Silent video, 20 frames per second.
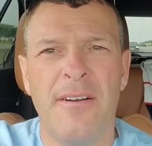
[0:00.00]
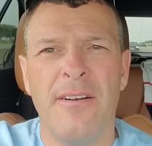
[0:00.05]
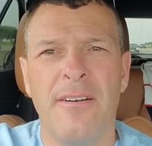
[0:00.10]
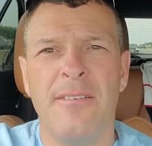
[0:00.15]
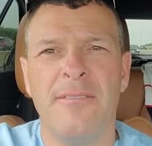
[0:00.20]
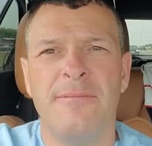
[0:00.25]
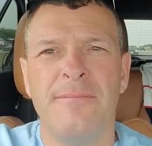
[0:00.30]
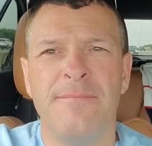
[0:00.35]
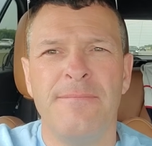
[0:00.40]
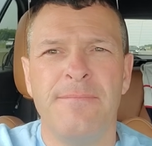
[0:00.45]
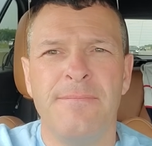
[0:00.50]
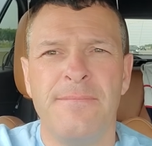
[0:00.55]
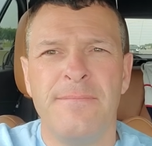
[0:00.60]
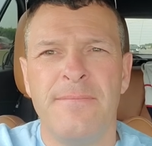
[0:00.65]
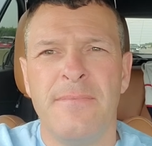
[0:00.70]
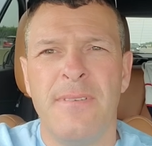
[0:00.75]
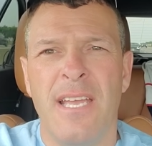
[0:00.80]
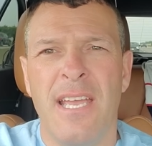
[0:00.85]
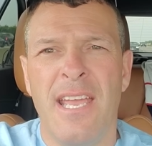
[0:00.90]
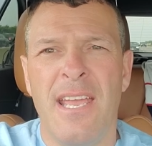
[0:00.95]

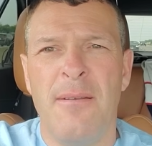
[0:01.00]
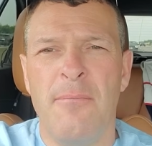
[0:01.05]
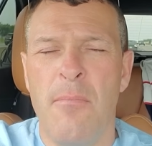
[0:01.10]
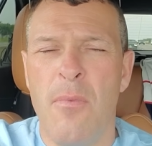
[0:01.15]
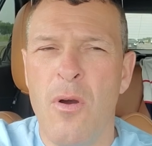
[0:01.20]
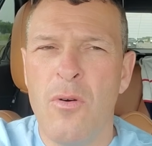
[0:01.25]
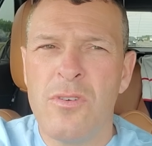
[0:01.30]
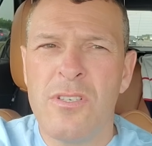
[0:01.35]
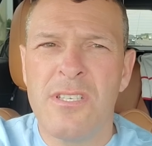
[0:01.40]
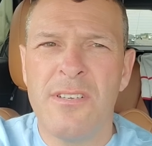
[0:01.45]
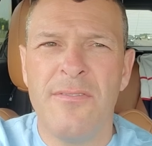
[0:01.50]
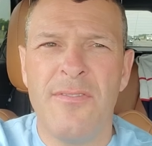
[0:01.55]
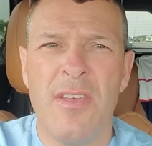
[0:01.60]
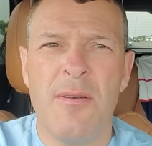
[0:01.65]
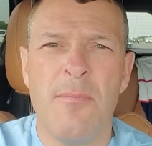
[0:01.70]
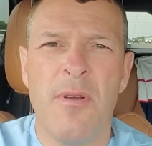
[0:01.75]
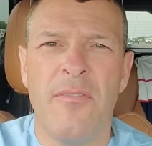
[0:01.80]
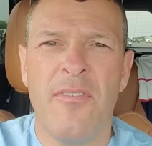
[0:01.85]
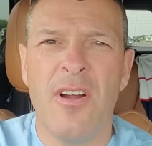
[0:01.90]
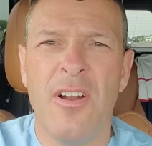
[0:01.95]
And most of
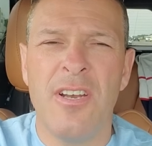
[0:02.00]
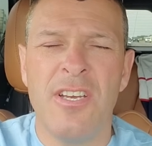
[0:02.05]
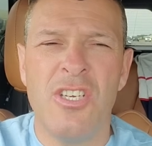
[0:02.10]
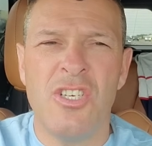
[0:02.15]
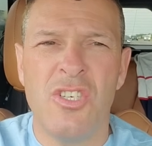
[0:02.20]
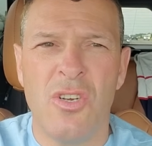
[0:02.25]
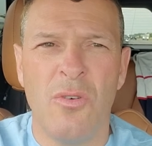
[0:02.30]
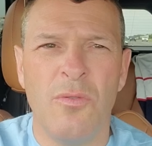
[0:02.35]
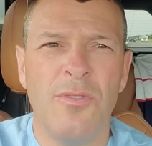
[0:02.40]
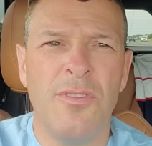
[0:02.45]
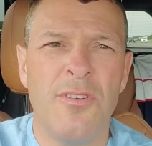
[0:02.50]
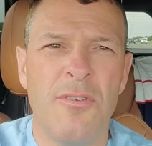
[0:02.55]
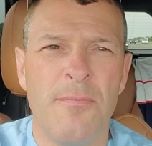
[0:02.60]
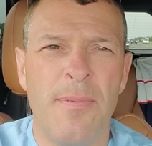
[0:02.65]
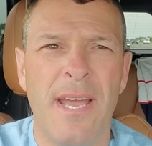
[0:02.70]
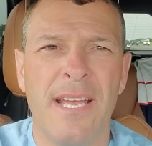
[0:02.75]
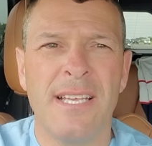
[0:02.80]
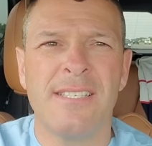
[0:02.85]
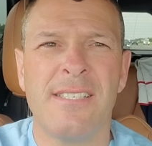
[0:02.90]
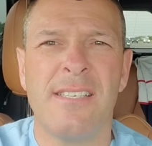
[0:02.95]
them have already shown their
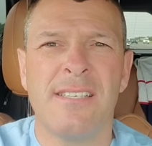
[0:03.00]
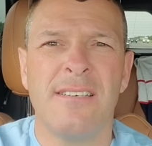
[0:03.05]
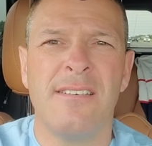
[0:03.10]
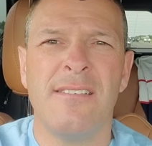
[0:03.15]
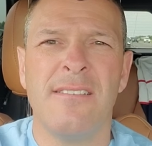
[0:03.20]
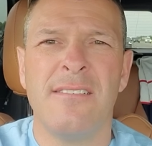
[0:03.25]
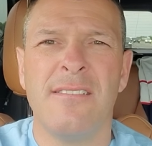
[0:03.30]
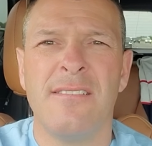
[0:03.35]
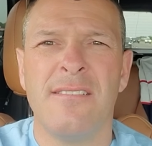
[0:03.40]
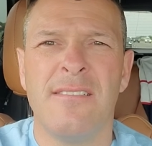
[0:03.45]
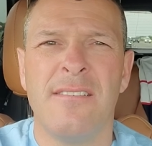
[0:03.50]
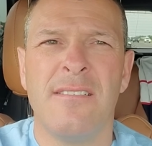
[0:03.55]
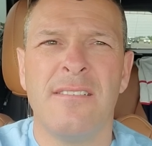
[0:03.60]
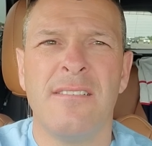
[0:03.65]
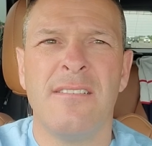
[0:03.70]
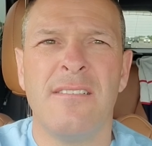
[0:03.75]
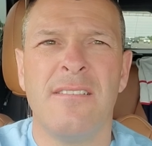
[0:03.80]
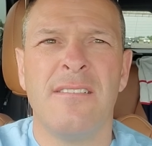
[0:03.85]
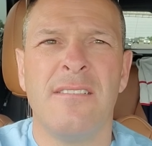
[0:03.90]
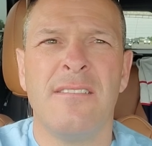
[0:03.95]
best.
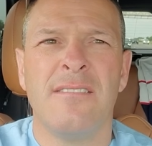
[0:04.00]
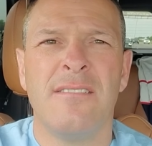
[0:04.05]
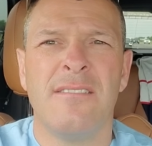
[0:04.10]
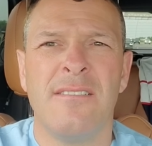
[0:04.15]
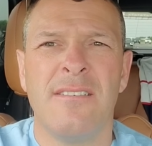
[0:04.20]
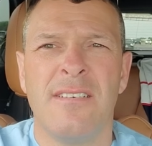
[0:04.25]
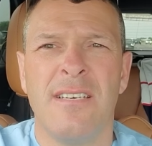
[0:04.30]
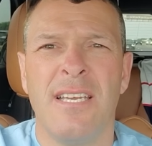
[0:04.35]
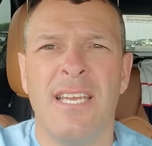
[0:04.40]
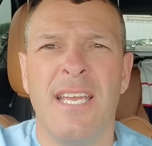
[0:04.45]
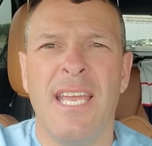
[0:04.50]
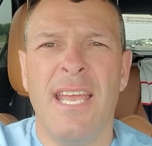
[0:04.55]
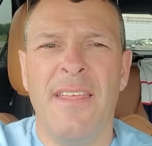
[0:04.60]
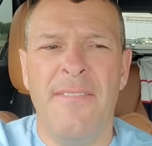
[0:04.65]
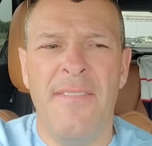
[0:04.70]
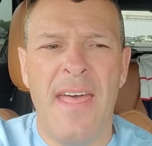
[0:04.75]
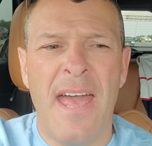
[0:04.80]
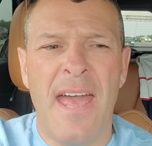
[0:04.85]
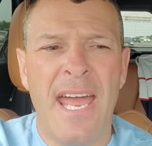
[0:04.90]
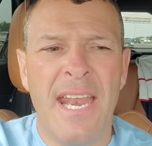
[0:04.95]

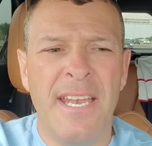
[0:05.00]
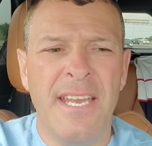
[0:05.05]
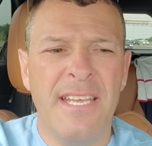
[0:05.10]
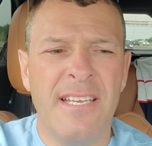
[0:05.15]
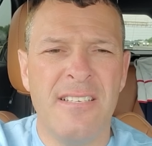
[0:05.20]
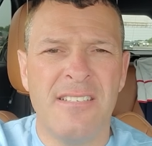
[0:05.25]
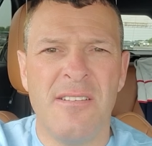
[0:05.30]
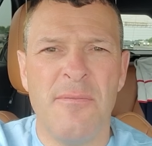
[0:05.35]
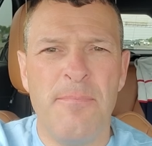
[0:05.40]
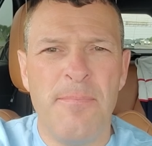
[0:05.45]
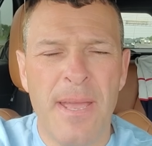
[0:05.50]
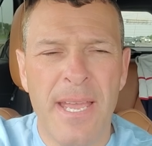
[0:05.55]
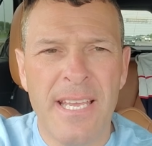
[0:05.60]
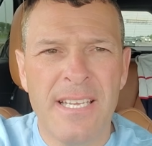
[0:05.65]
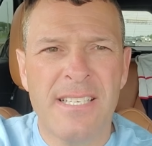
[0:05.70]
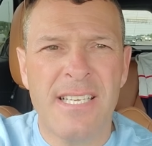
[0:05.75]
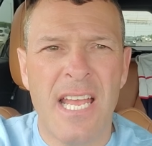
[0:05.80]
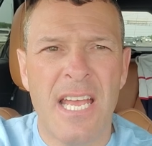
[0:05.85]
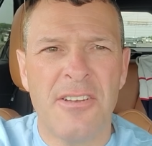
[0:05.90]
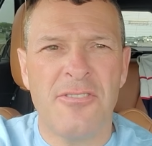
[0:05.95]
And that is the
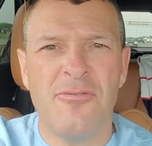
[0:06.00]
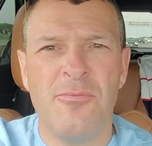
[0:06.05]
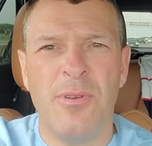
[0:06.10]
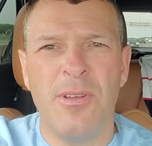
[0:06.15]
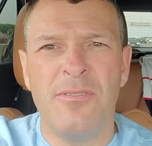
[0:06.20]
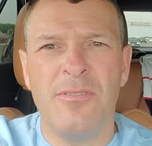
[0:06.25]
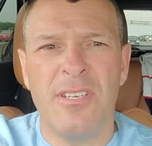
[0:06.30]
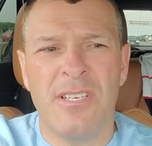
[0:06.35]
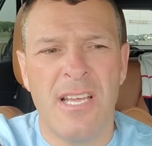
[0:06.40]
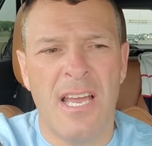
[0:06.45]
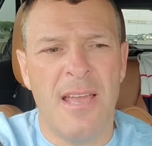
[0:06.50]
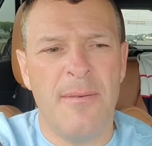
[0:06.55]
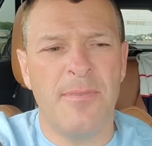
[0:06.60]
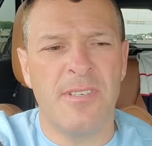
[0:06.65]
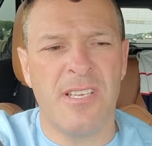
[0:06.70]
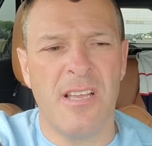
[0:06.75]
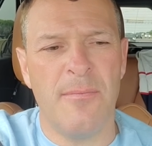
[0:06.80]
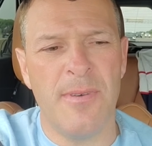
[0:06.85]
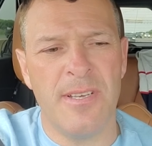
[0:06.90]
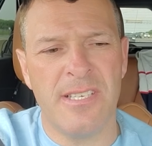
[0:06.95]
biggest attribute to time
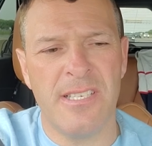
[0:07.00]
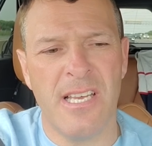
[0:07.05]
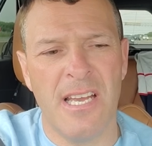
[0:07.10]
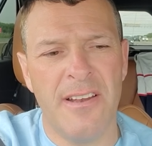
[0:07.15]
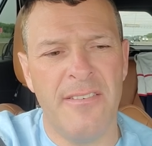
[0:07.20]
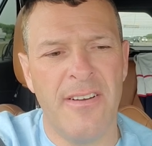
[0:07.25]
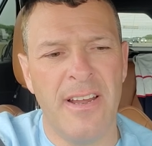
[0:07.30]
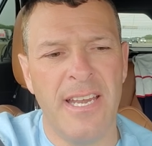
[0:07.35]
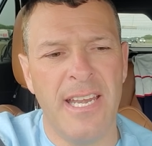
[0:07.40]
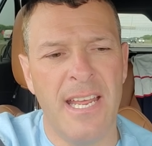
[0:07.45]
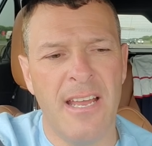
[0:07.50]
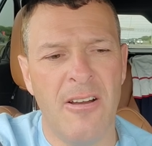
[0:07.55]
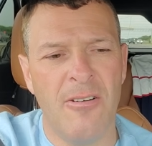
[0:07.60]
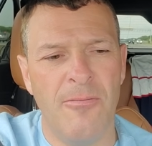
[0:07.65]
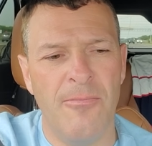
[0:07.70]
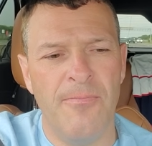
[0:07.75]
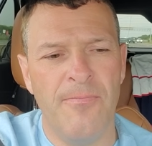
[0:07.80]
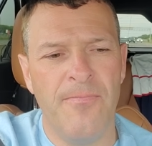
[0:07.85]
is on my side right now.